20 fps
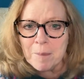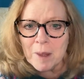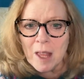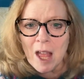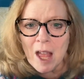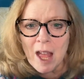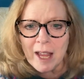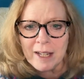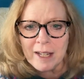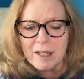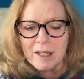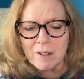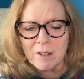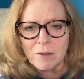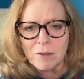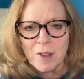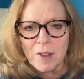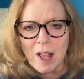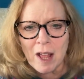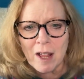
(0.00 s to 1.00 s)
kind
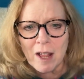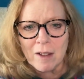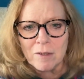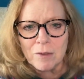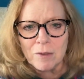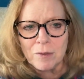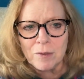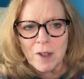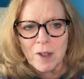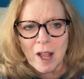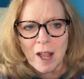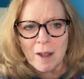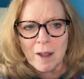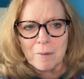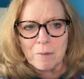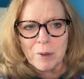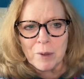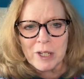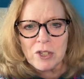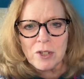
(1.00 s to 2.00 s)

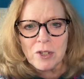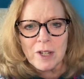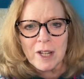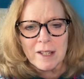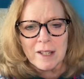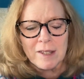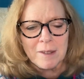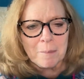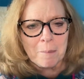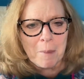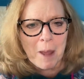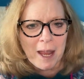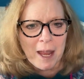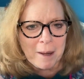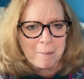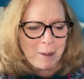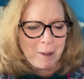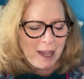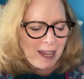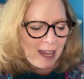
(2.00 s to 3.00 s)
of richness
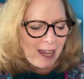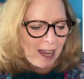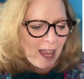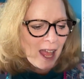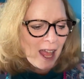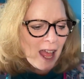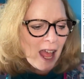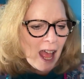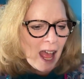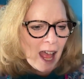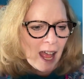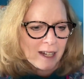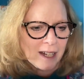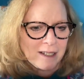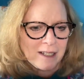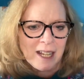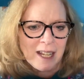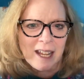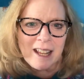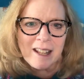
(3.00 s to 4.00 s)
might be a
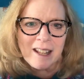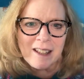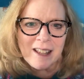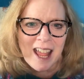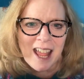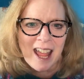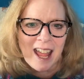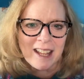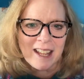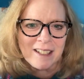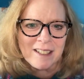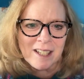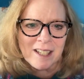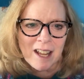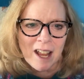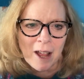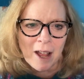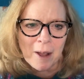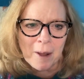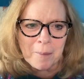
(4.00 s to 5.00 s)
teen that
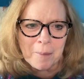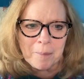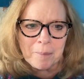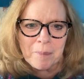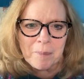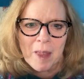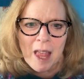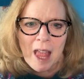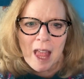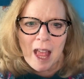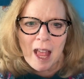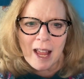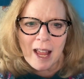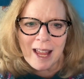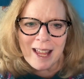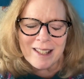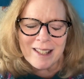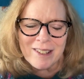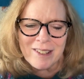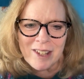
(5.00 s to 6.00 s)

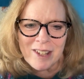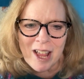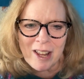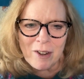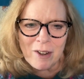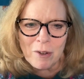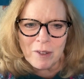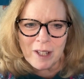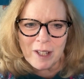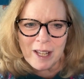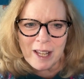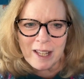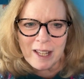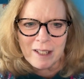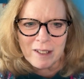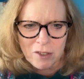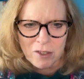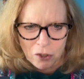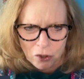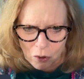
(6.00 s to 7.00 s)
is not
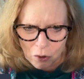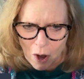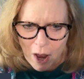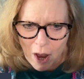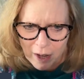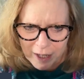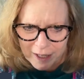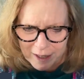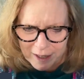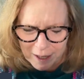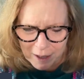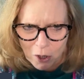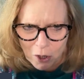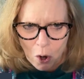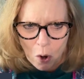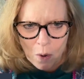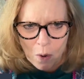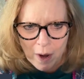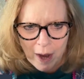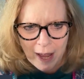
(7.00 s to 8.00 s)
only strong in their
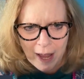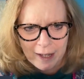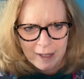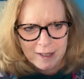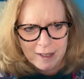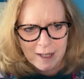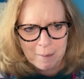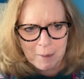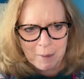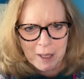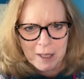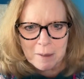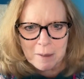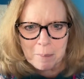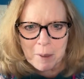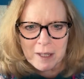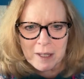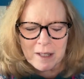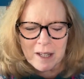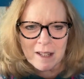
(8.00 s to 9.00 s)
core academics,
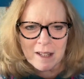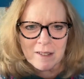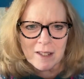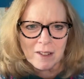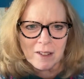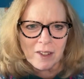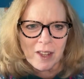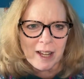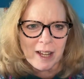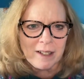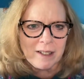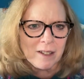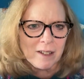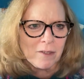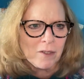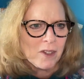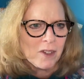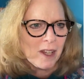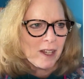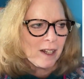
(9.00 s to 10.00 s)
but does
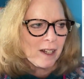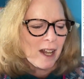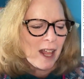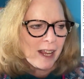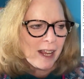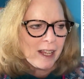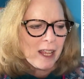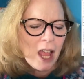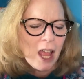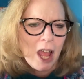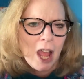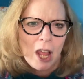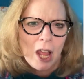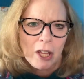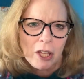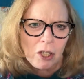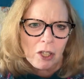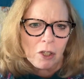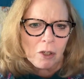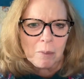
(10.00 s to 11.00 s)
electives in like
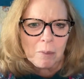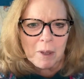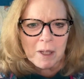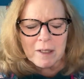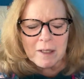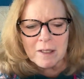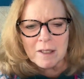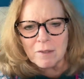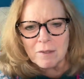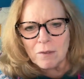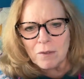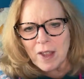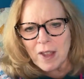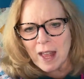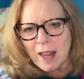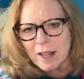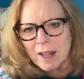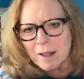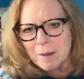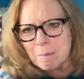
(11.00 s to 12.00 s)
human
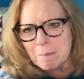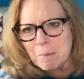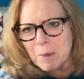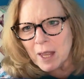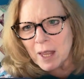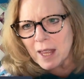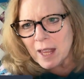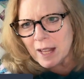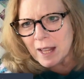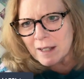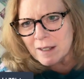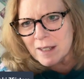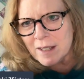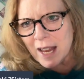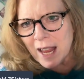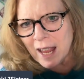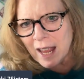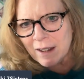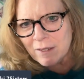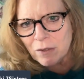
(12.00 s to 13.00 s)
development
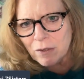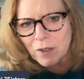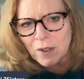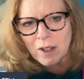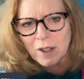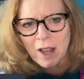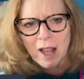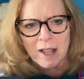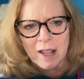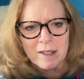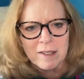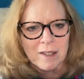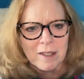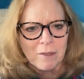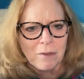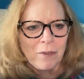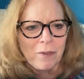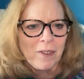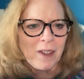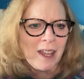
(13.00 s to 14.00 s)
and
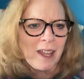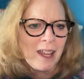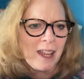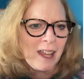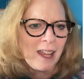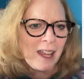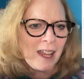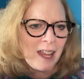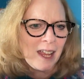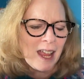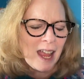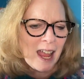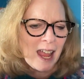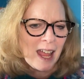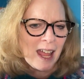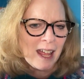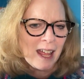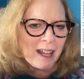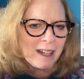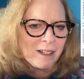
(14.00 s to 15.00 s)
philosophy
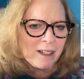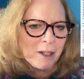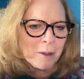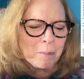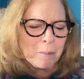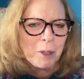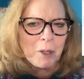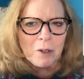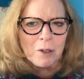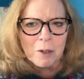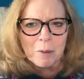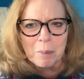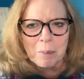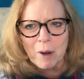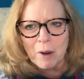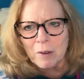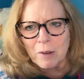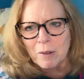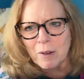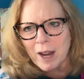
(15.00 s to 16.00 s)
and computer
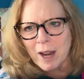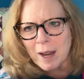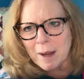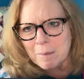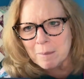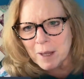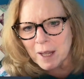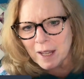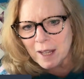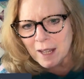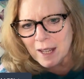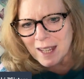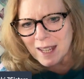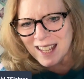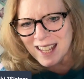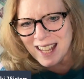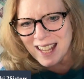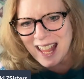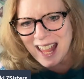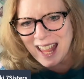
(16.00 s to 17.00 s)

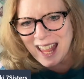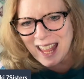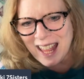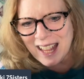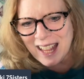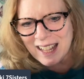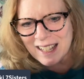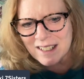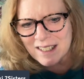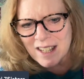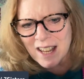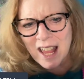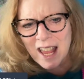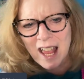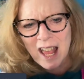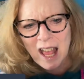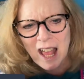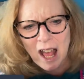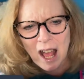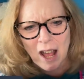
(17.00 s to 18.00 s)
programming and
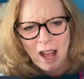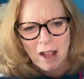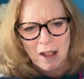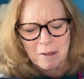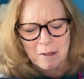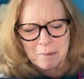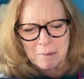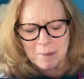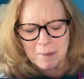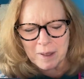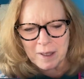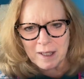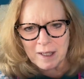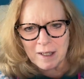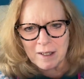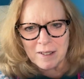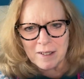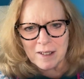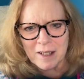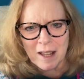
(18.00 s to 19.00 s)

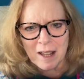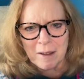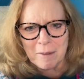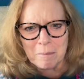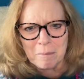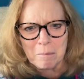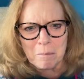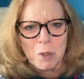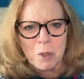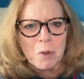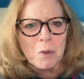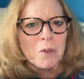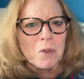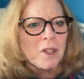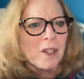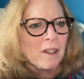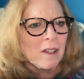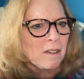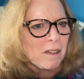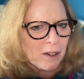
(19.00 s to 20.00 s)
the
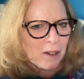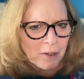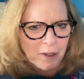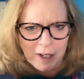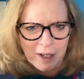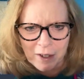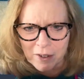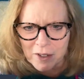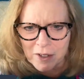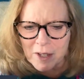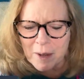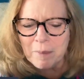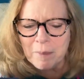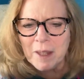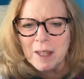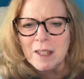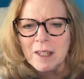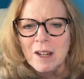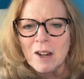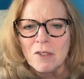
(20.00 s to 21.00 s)
music theory or
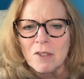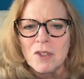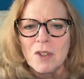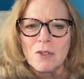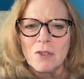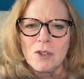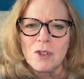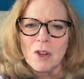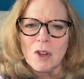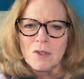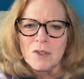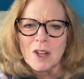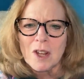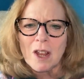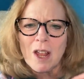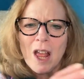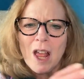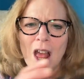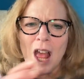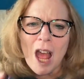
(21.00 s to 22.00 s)
something, so shows
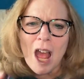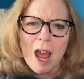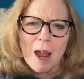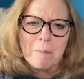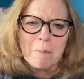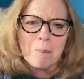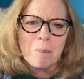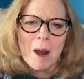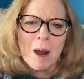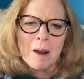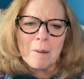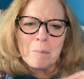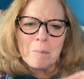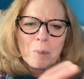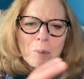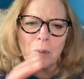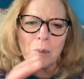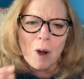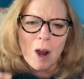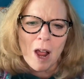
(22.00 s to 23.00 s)
a
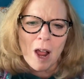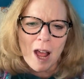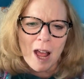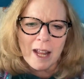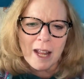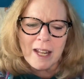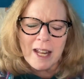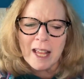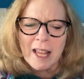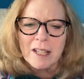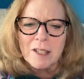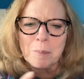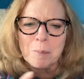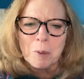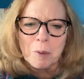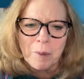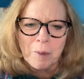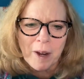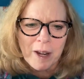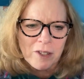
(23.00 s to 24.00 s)
broad
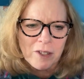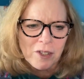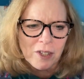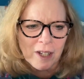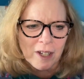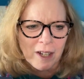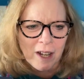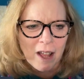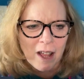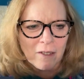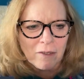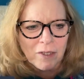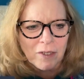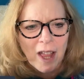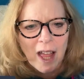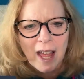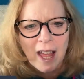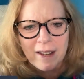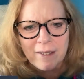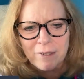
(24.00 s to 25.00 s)
exploration of
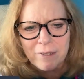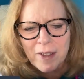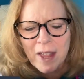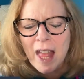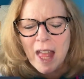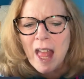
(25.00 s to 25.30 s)
life.